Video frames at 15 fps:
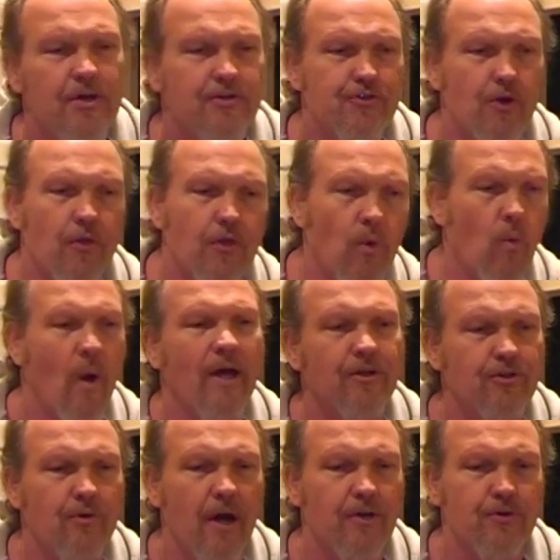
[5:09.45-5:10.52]
So the
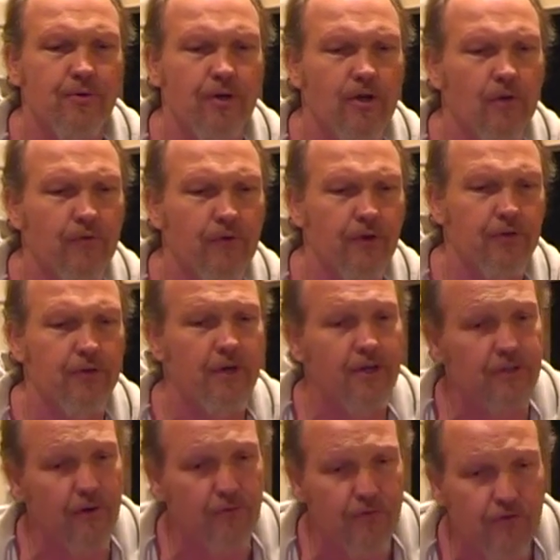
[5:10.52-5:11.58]
Wet Dry Trickle Filter
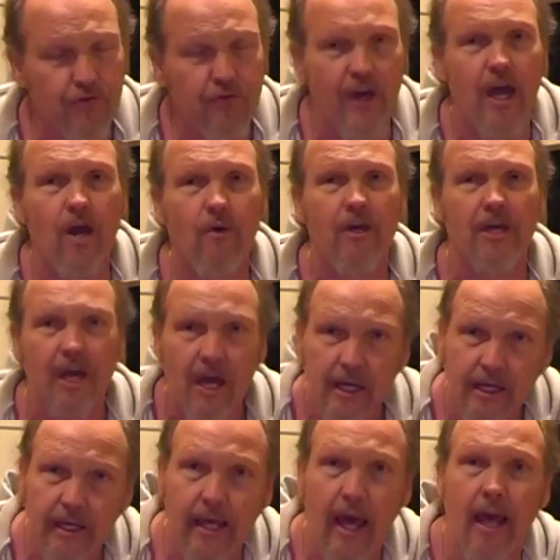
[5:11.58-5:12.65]
is a very
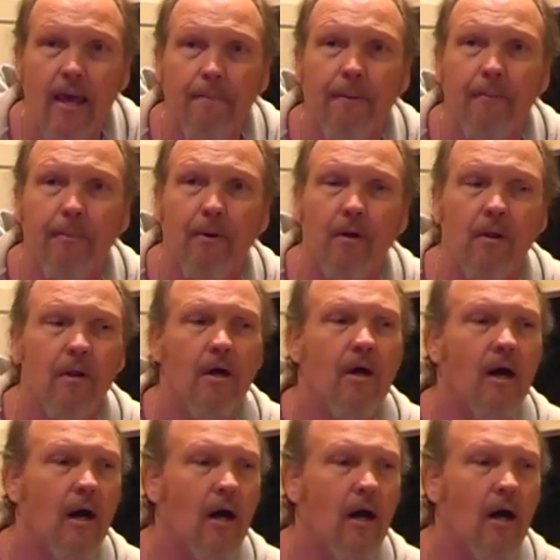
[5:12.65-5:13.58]
capable,